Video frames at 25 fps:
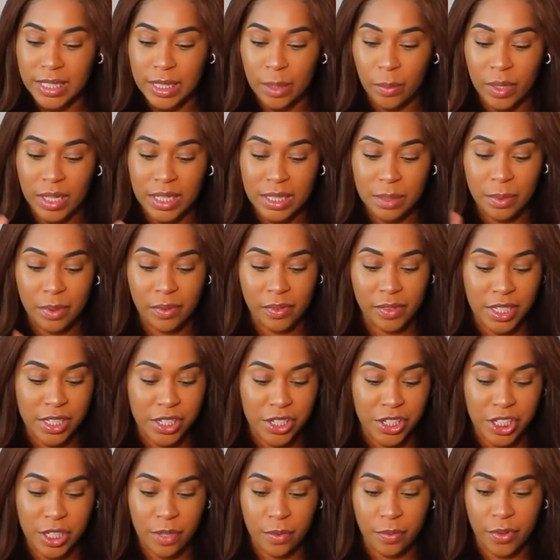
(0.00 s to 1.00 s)
someone has been in a
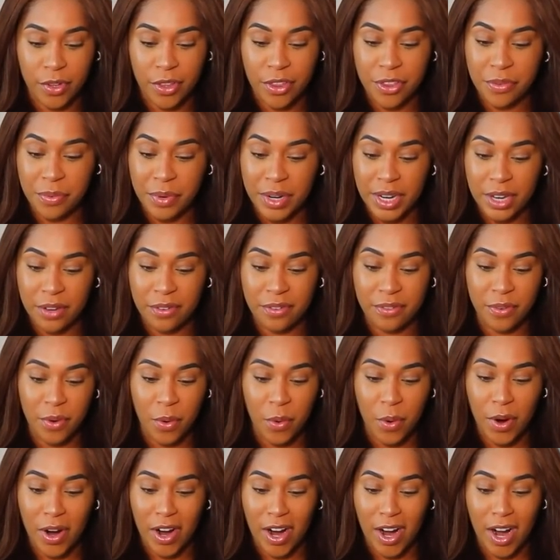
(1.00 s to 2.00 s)
relationship for 3,
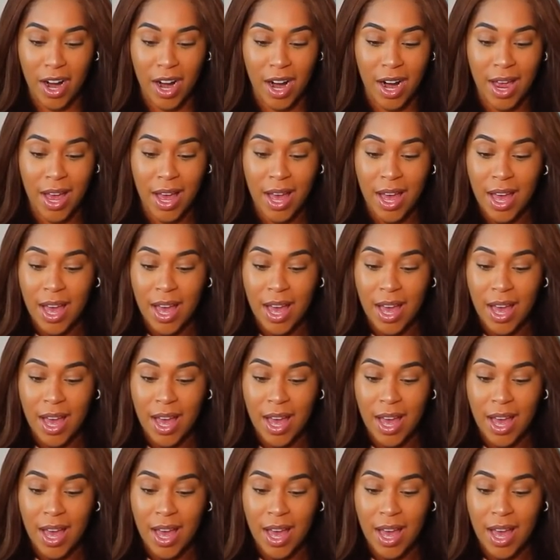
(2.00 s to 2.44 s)
4,